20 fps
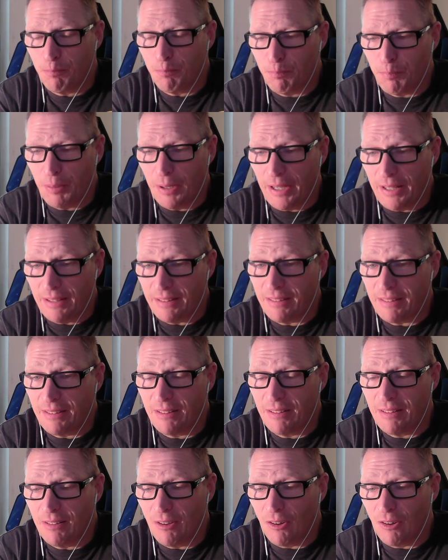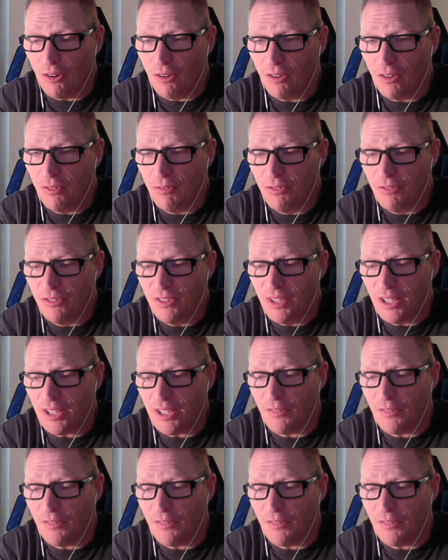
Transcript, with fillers: but none of